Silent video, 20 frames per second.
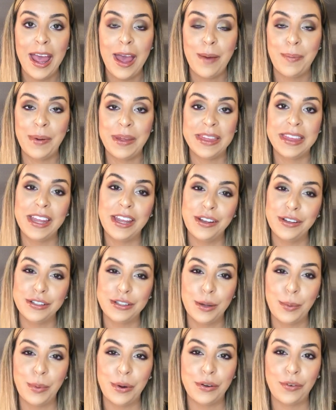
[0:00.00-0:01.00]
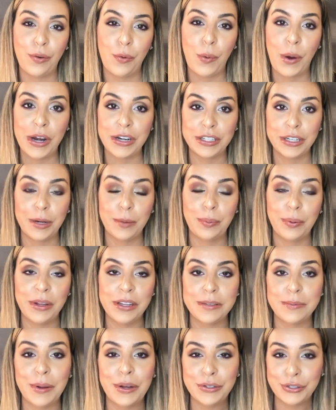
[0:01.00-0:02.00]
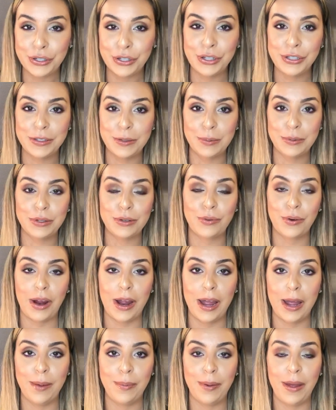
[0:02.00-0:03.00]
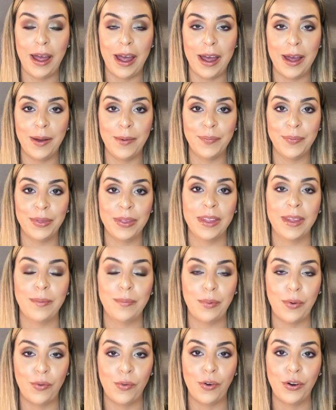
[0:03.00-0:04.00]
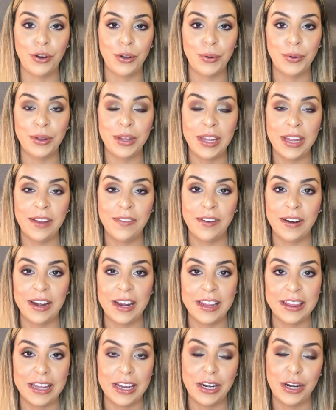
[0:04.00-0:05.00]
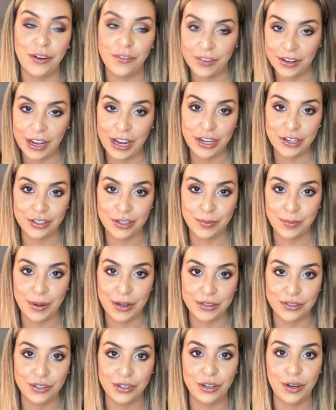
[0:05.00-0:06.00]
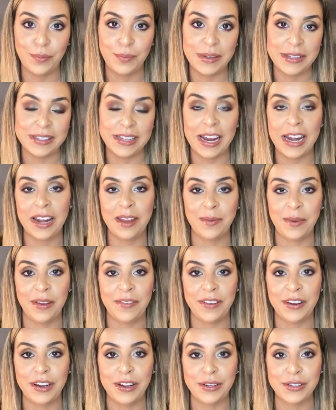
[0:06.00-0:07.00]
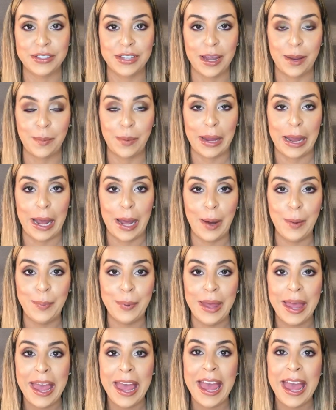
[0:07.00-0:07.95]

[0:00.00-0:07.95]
But thank you so much for watching. Please make sure you subscribe before you leave and hit that notification bell so you don't miss any of my videos coming up.